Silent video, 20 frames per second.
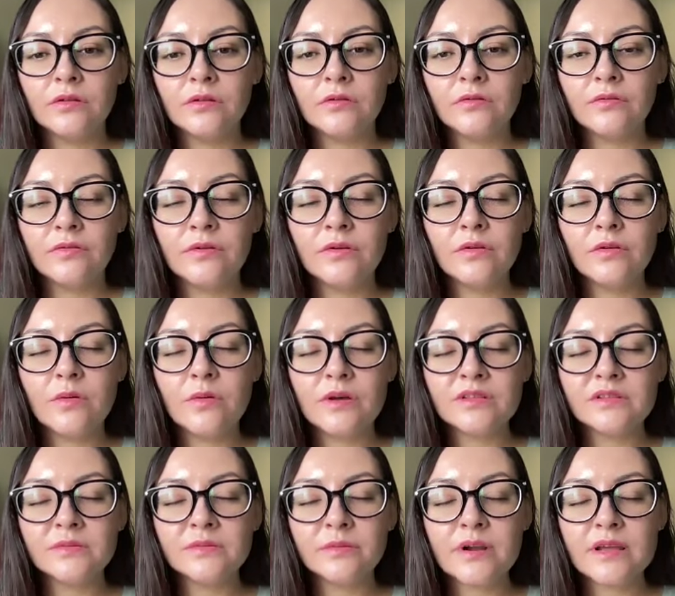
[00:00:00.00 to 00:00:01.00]
to feel
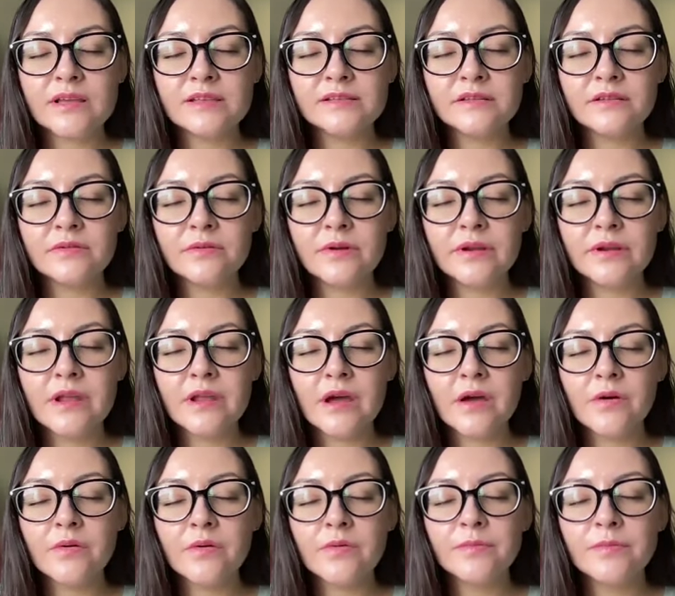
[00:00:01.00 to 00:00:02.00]
what's present right
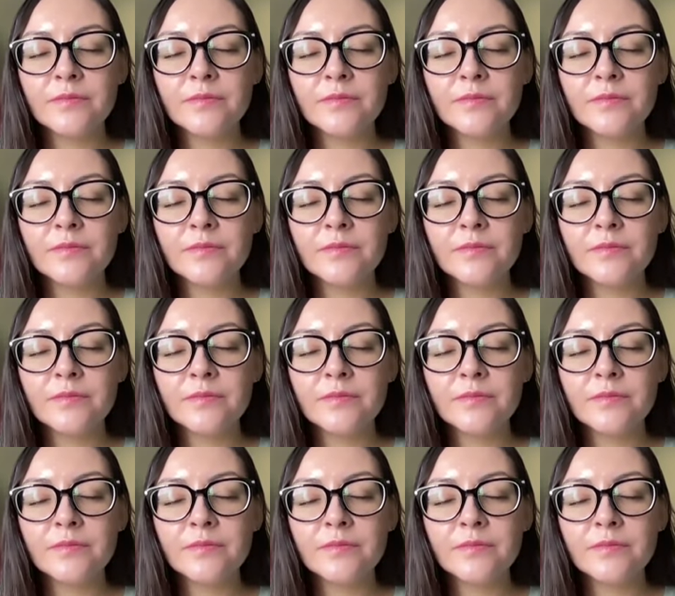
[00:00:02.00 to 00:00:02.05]
now.